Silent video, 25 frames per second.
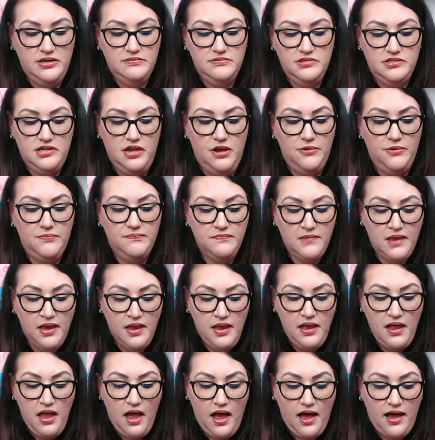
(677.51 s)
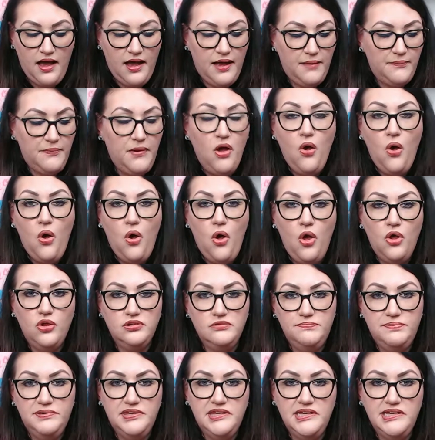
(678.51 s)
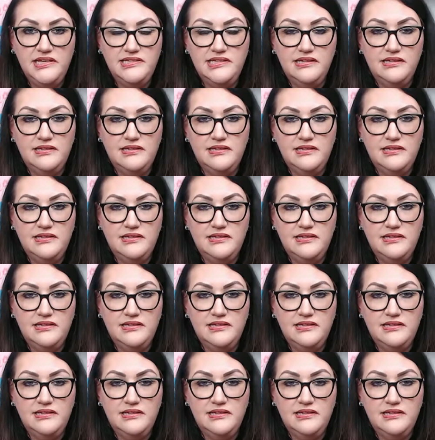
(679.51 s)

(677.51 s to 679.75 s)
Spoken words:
So hold please.